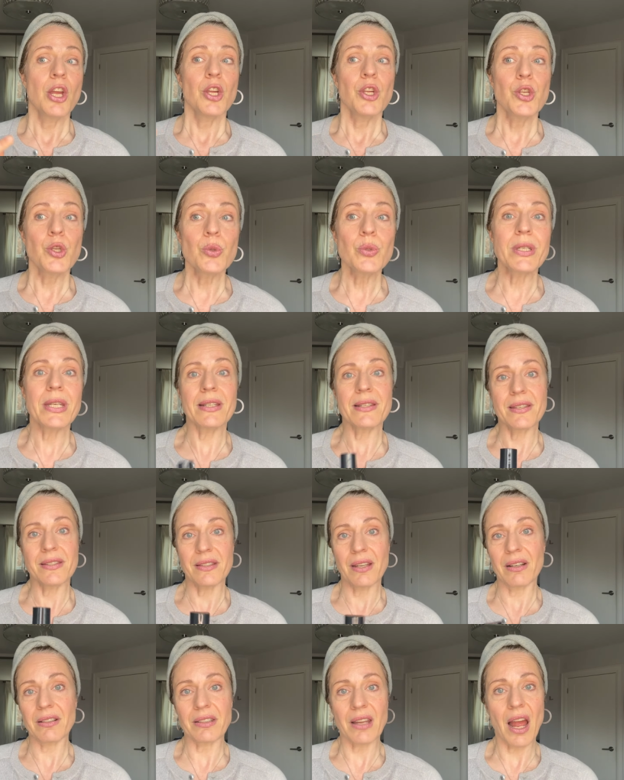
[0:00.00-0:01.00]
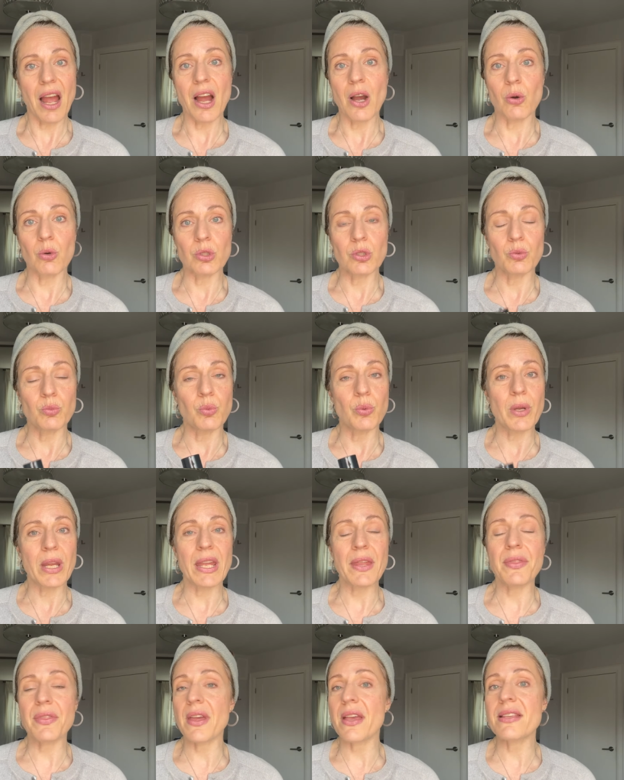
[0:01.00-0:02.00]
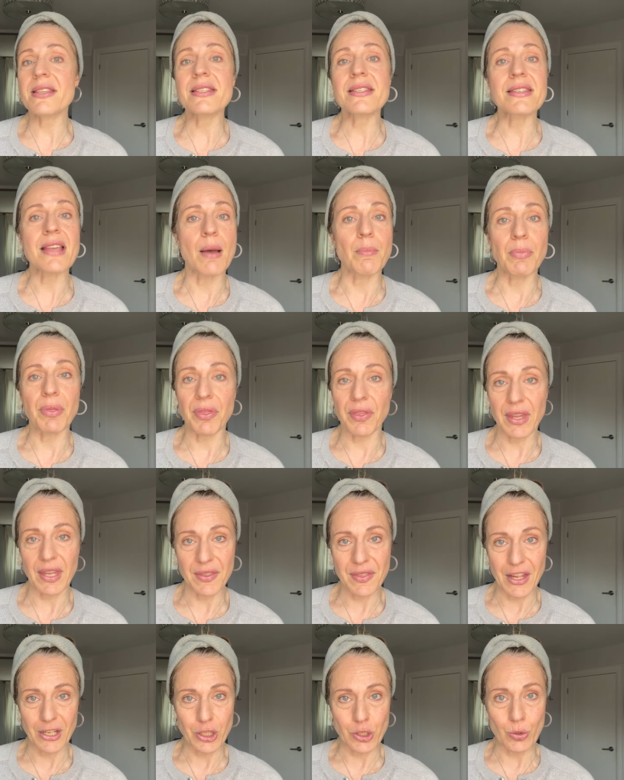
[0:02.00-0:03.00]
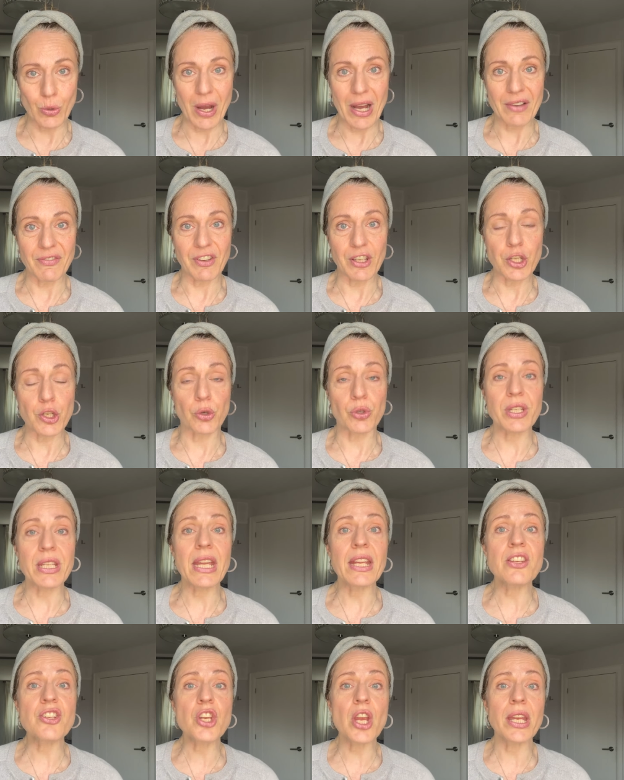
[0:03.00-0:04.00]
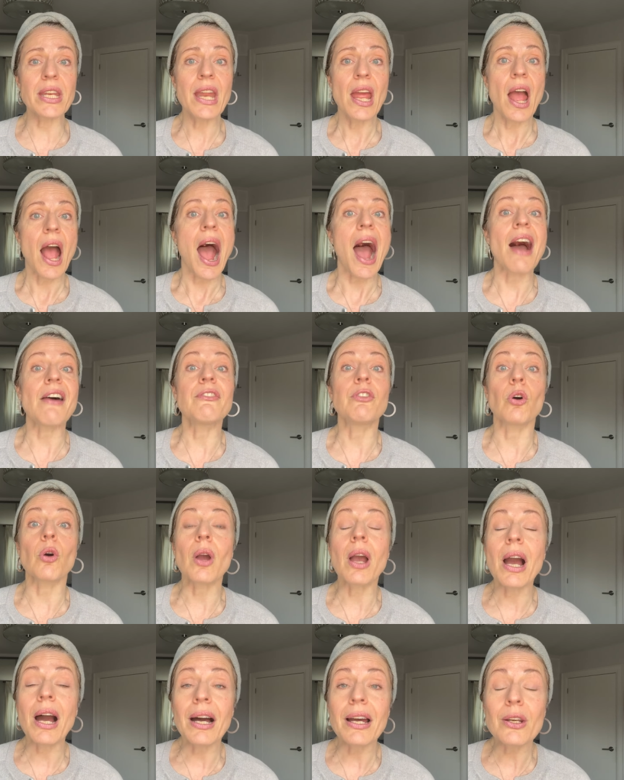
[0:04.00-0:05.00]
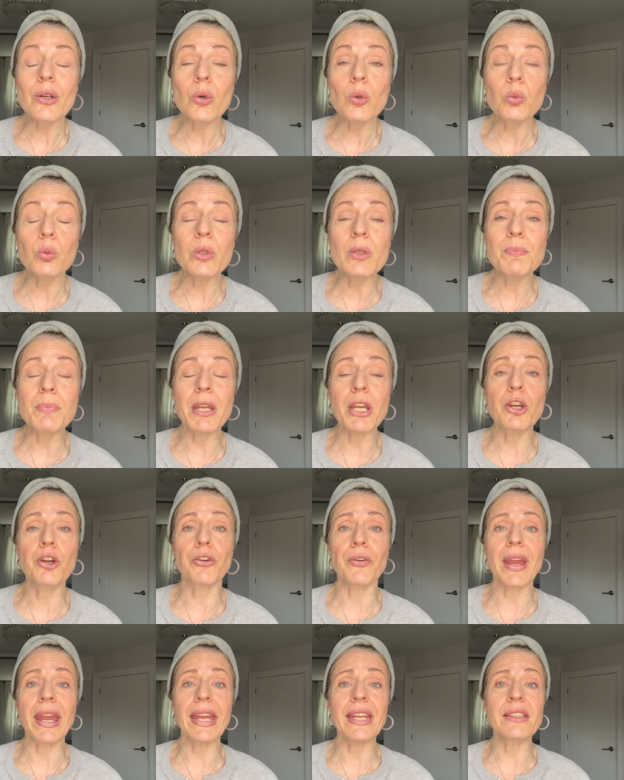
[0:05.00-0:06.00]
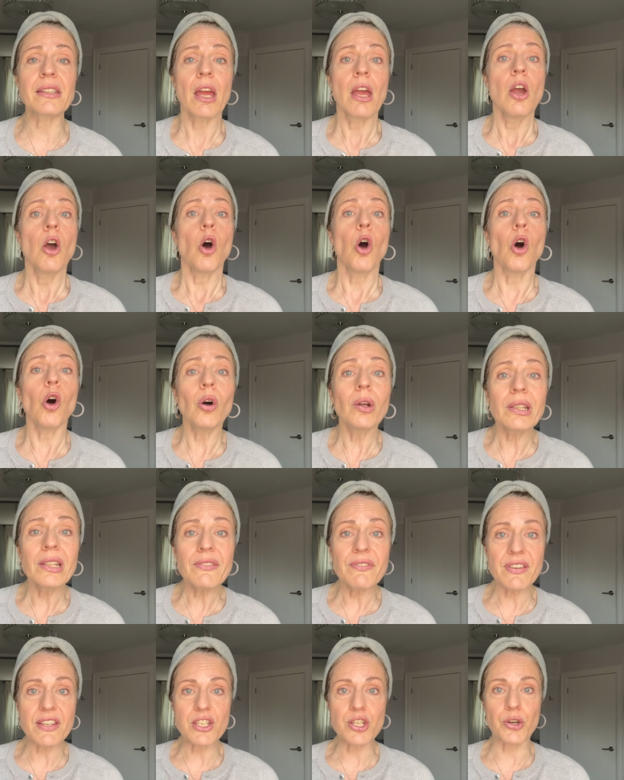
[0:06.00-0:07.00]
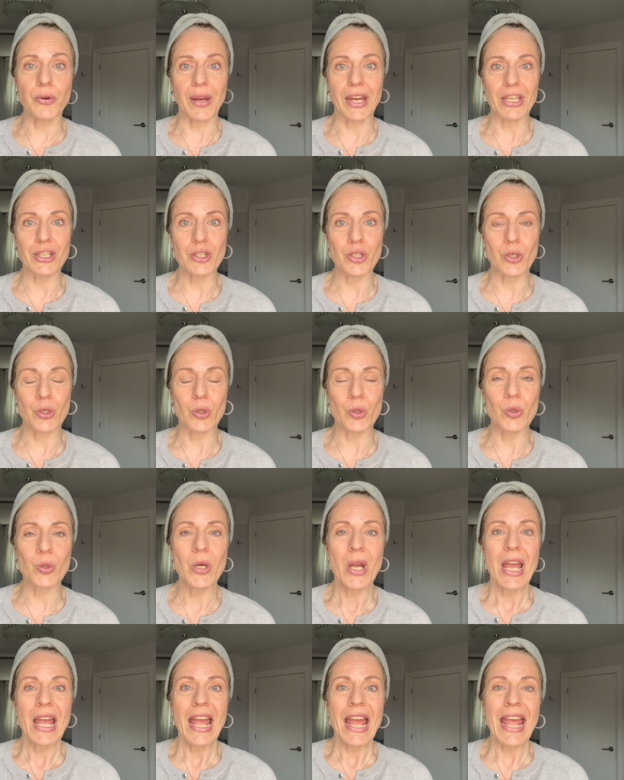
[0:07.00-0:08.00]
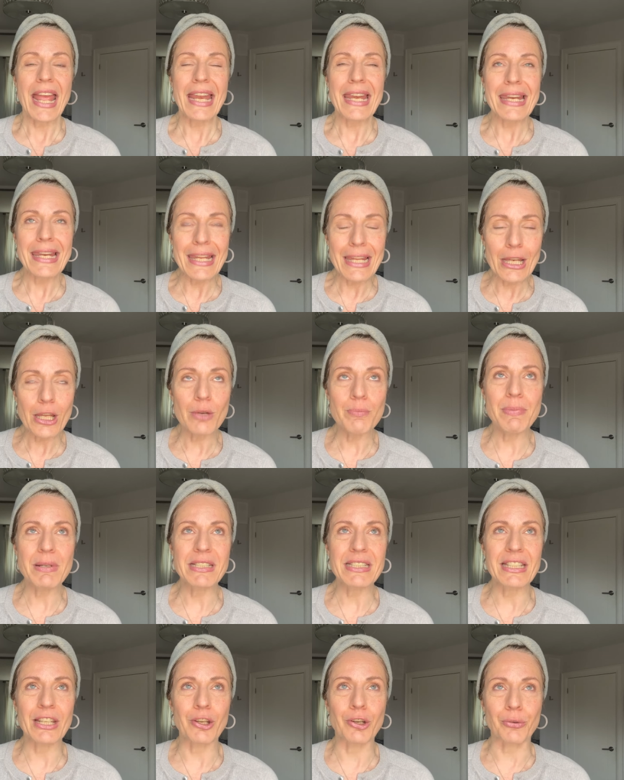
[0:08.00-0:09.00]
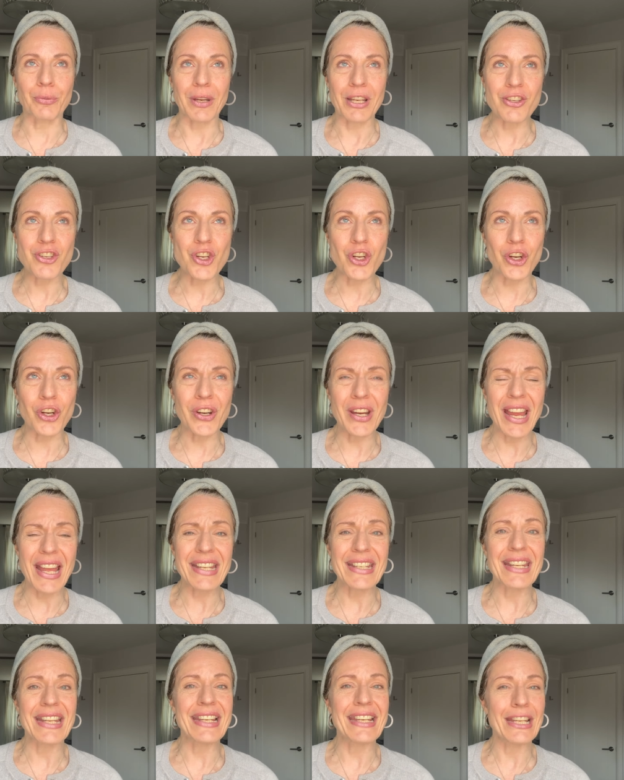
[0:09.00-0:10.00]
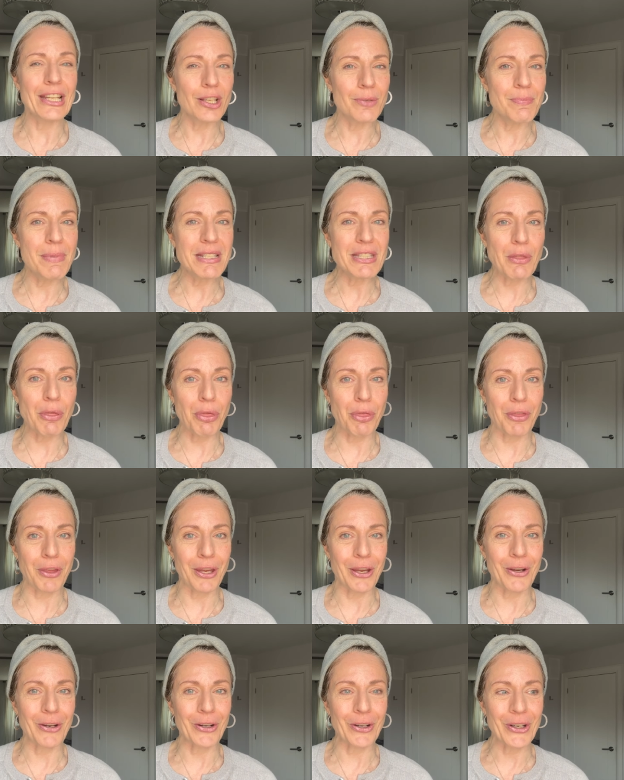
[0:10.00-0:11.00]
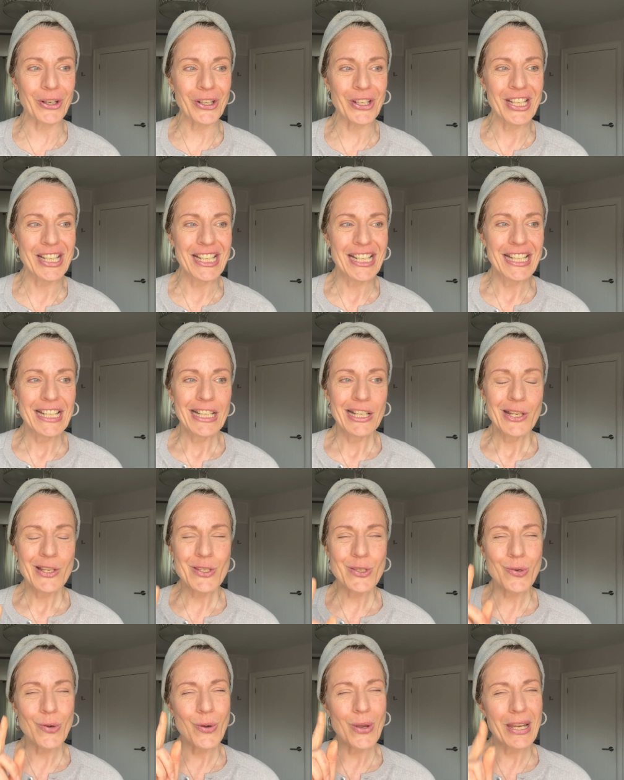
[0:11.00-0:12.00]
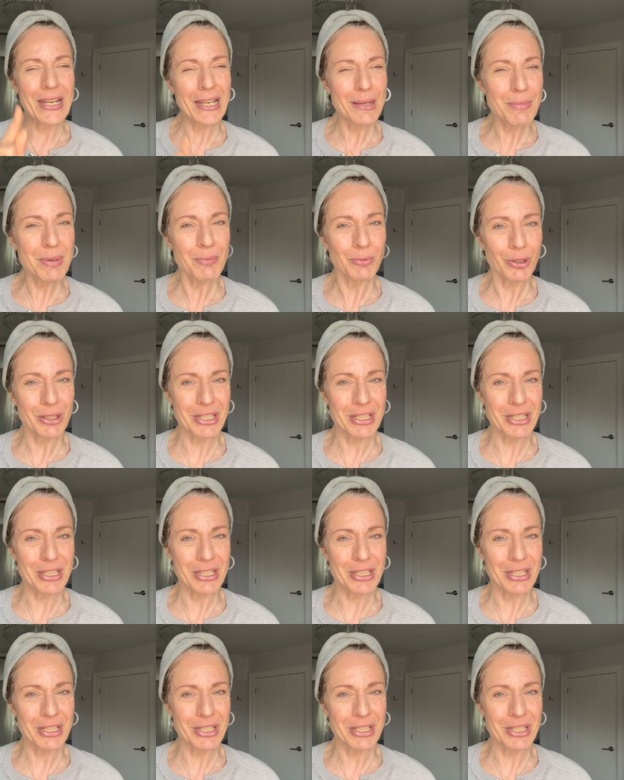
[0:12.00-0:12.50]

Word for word: You can start out with something that you have in your kitchen. Avocado would be great. Olive is great too. A little bit richer and a little bit thicker so a little bit more